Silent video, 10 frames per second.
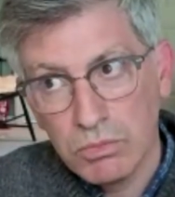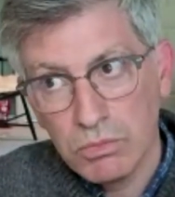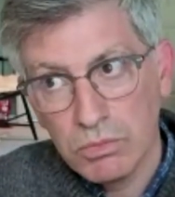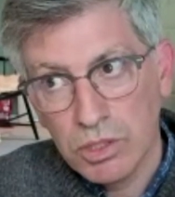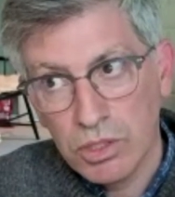
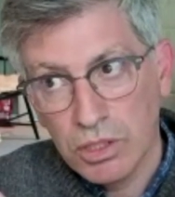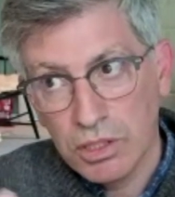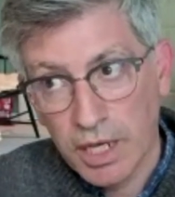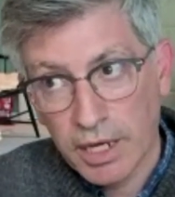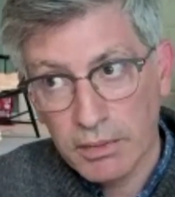to
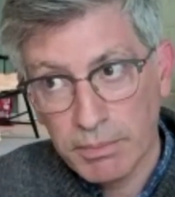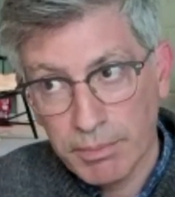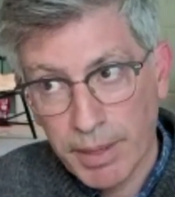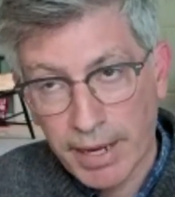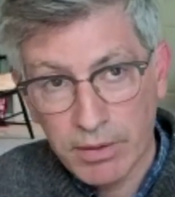detect
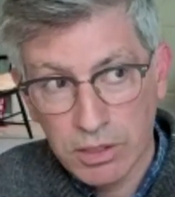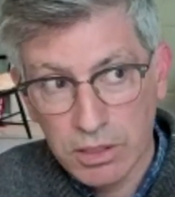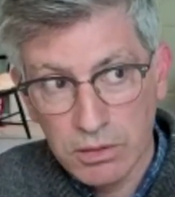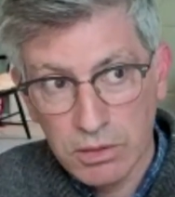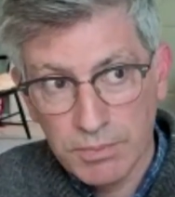
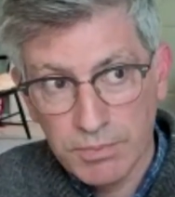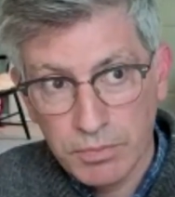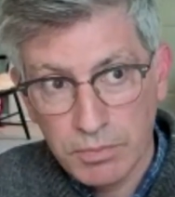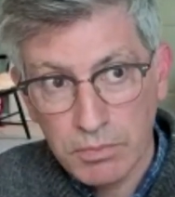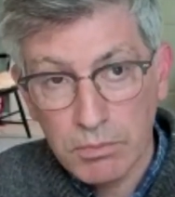pathogens,
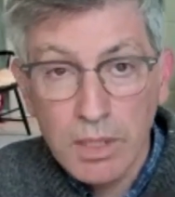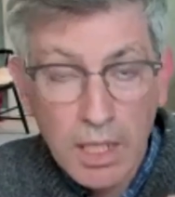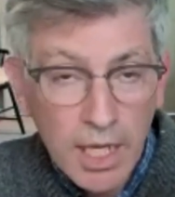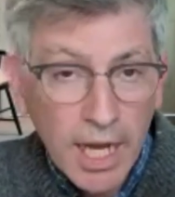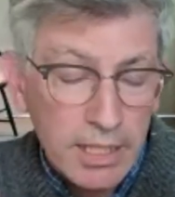
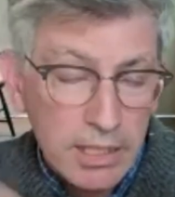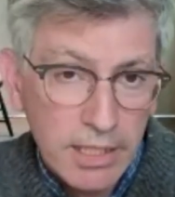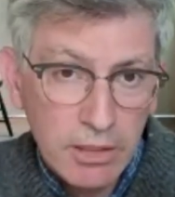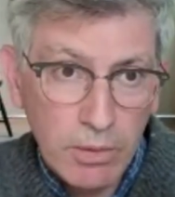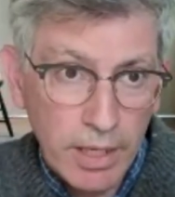kind of
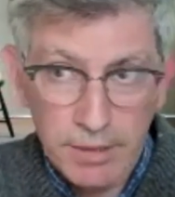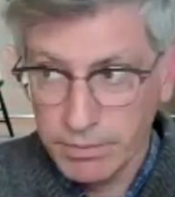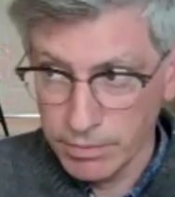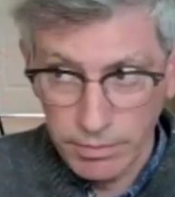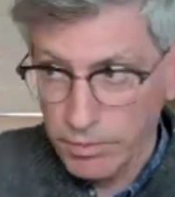like the
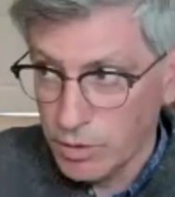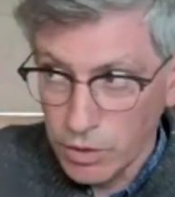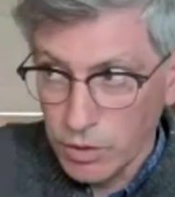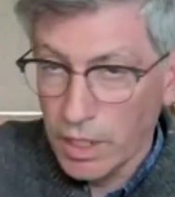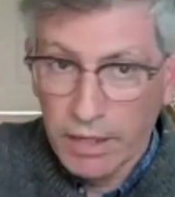way
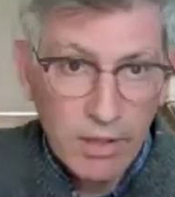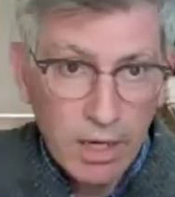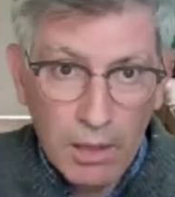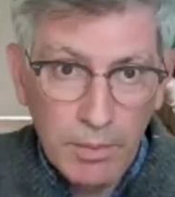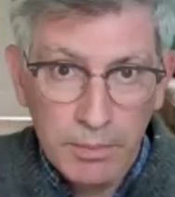you have a
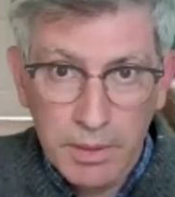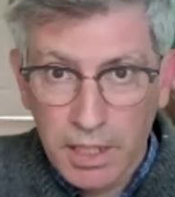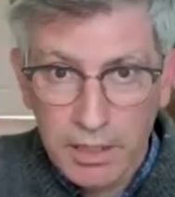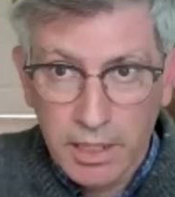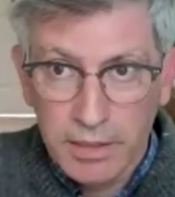carbon
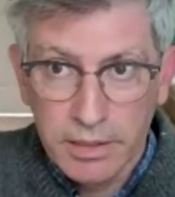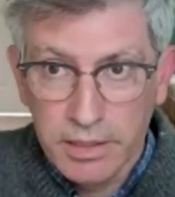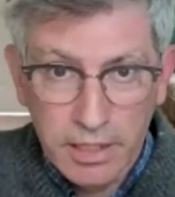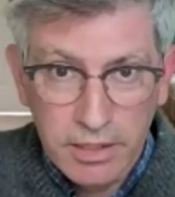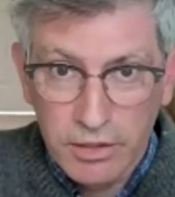monoxide
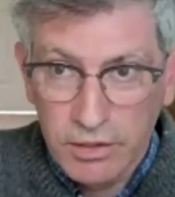detector.